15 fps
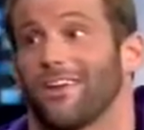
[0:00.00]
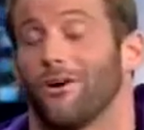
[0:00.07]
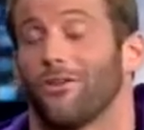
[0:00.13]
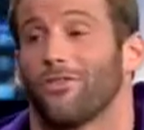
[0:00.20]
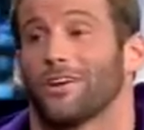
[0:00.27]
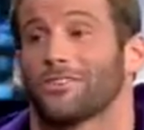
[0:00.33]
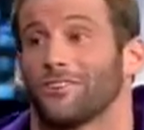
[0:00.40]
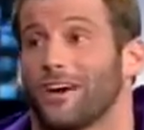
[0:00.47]
You know,
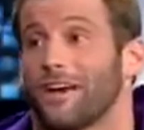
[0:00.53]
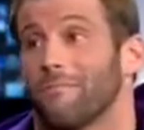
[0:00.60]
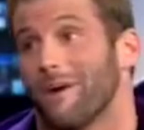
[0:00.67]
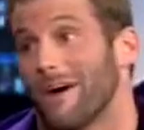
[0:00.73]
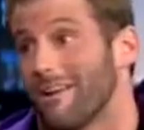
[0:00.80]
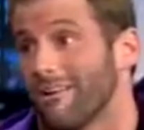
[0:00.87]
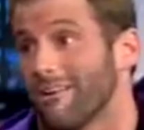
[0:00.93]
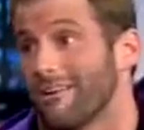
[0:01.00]
things are getting
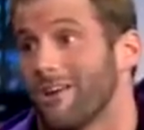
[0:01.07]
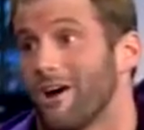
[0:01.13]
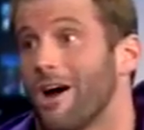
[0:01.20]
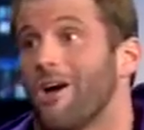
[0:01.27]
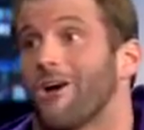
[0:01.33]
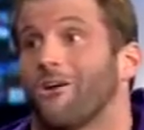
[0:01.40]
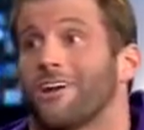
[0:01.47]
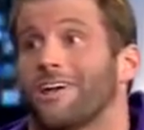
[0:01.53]
better. You know,
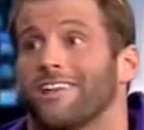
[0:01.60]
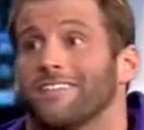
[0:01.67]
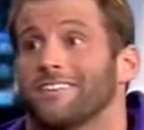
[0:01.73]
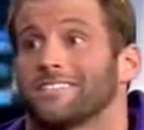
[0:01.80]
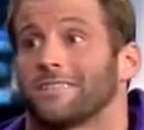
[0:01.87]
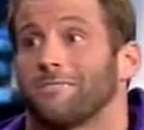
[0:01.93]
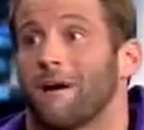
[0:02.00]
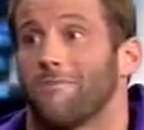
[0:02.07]
I herniated a
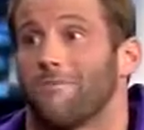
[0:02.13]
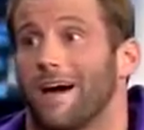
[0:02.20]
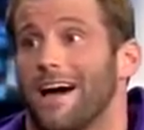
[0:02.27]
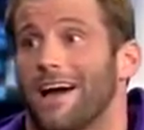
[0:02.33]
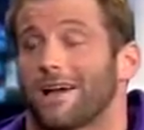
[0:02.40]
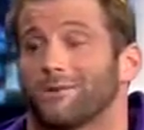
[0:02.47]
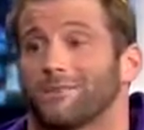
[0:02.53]
disc in my back.